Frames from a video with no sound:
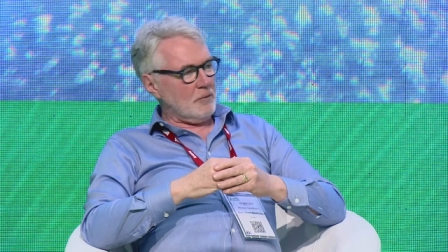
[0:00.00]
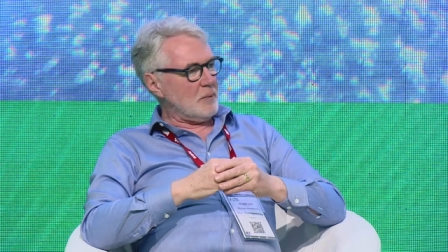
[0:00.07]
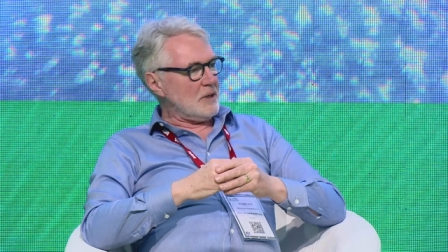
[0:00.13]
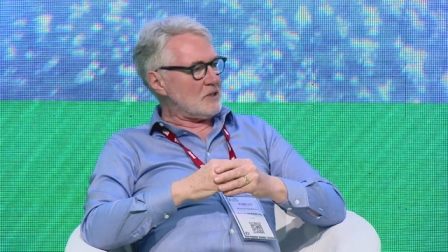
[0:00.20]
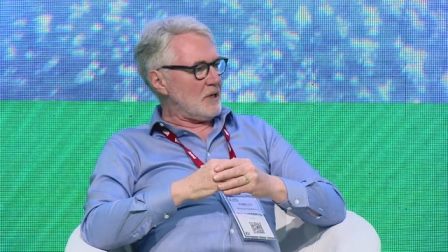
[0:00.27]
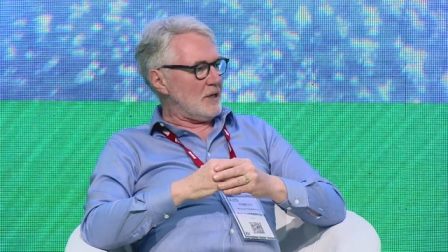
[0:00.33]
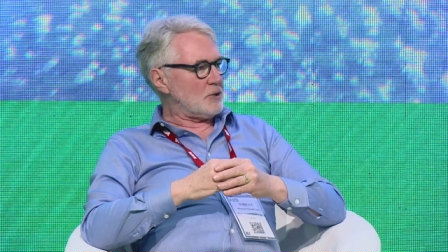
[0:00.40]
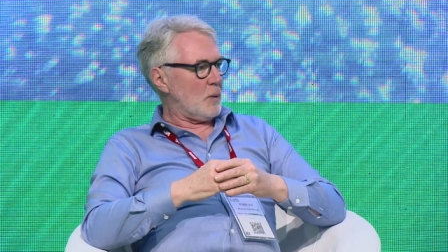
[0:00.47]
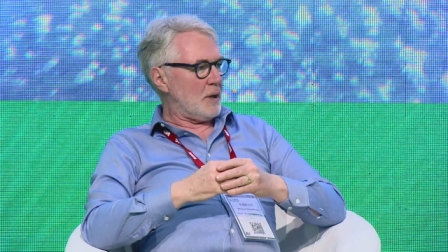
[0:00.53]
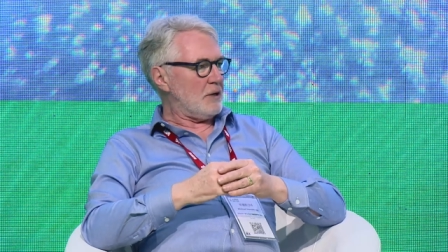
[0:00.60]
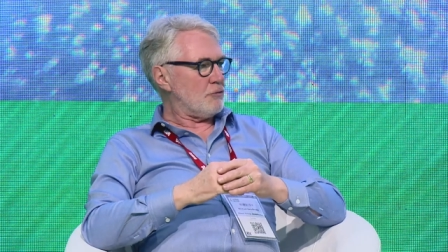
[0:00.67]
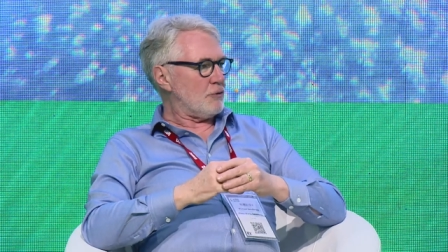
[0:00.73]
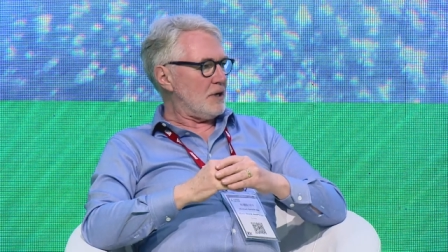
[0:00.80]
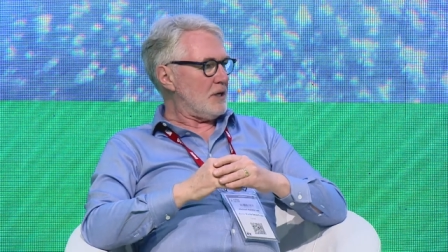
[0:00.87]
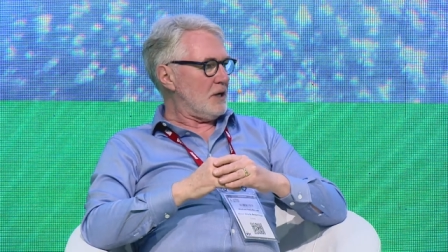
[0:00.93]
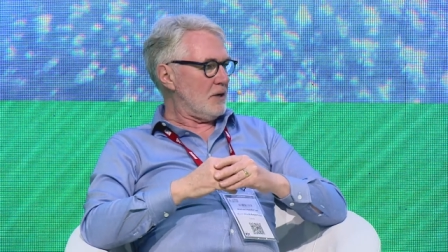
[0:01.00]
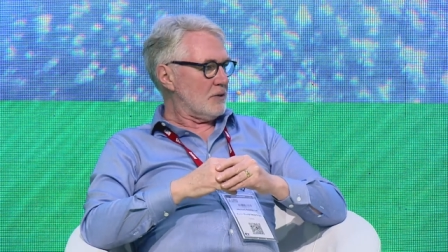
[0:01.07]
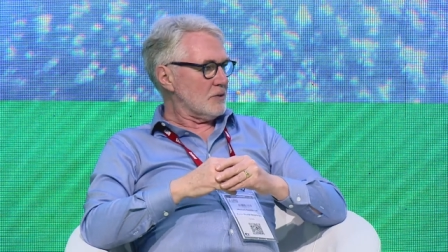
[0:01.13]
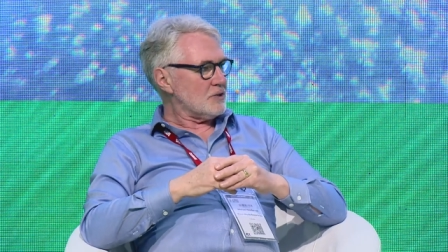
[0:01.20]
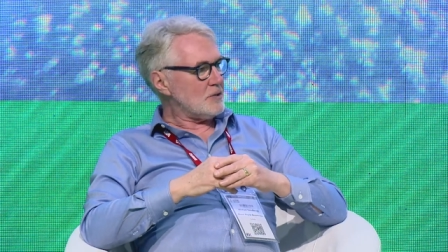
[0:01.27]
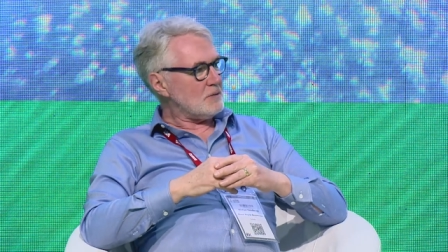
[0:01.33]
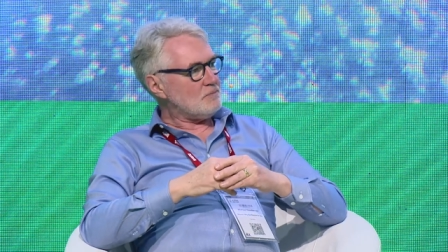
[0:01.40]
And we say twenty-three
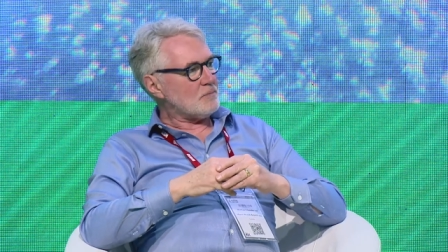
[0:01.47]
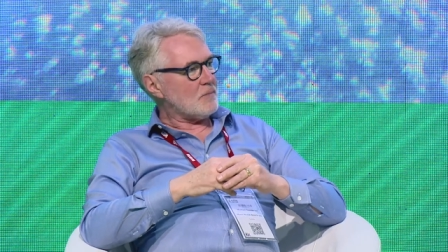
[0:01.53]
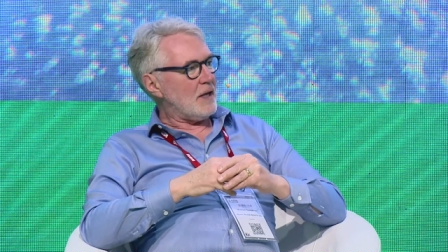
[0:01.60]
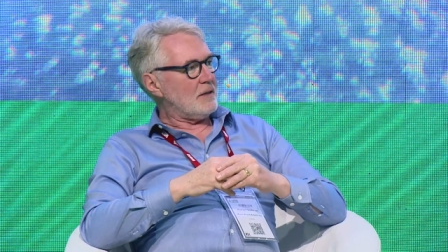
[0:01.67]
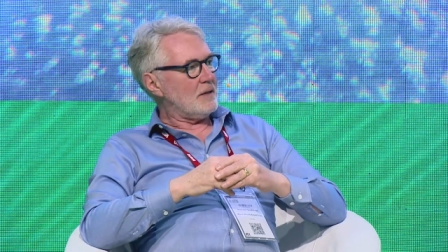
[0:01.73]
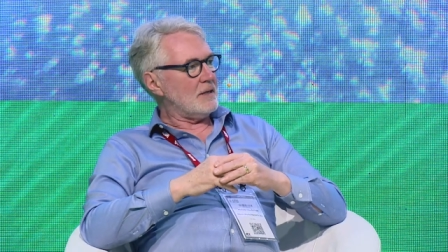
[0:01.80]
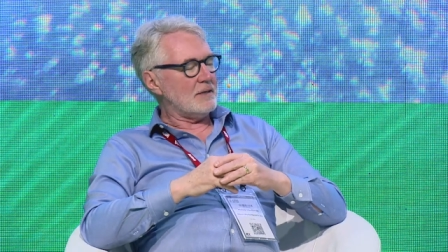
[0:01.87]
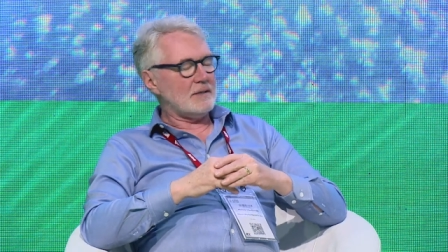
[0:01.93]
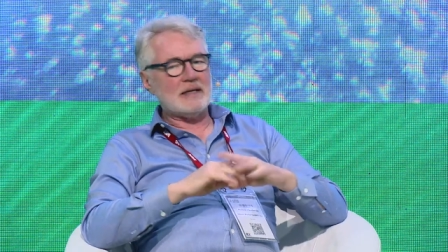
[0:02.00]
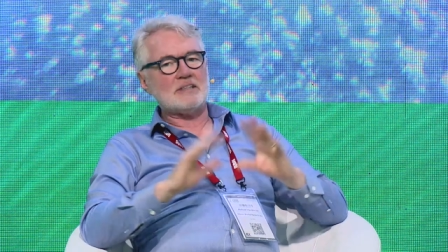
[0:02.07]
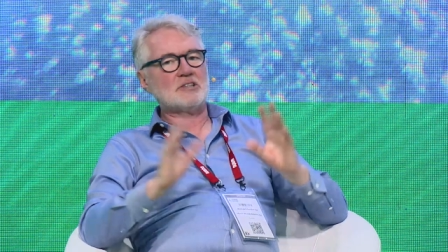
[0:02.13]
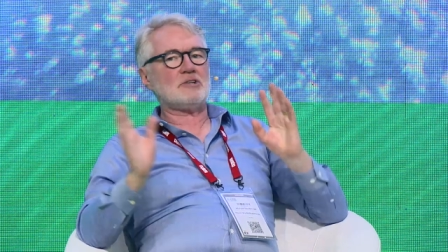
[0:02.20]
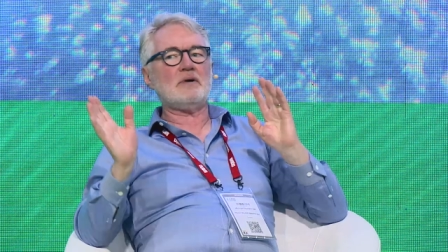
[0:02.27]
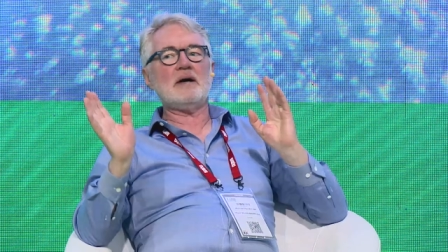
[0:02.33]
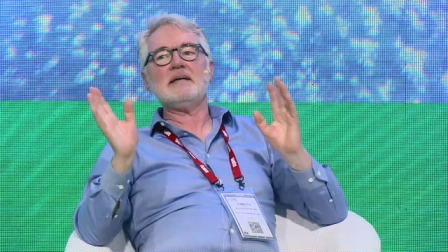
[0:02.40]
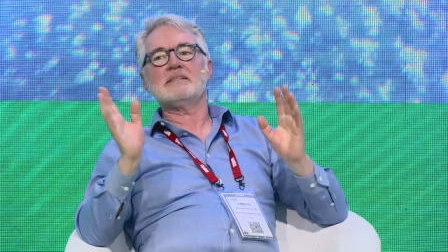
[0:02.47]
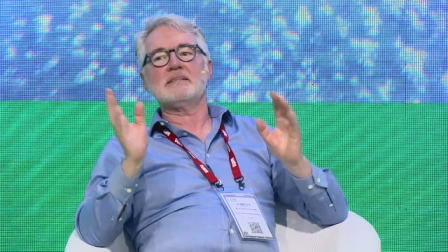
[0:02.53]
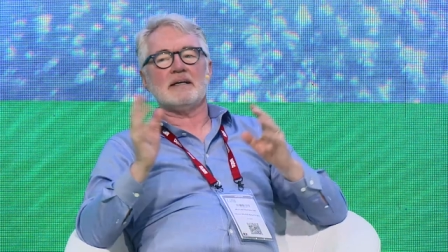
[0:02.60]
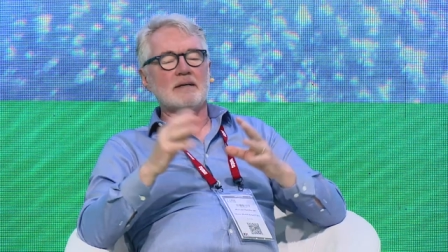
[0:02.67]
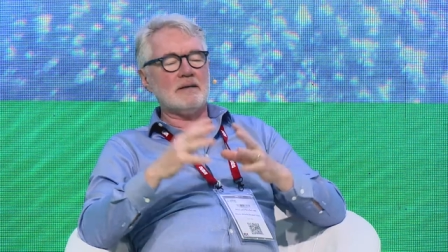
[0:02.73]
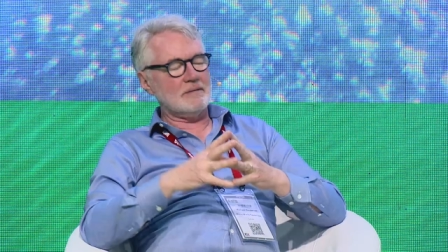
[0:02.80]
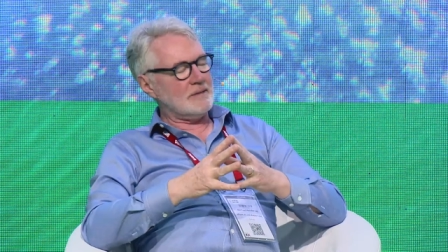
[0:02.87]
years, and they, that's
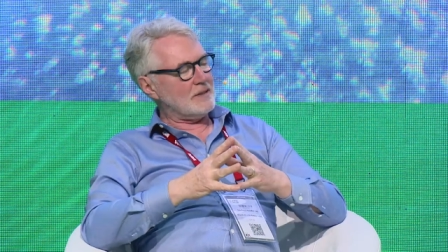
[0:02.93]
crazy.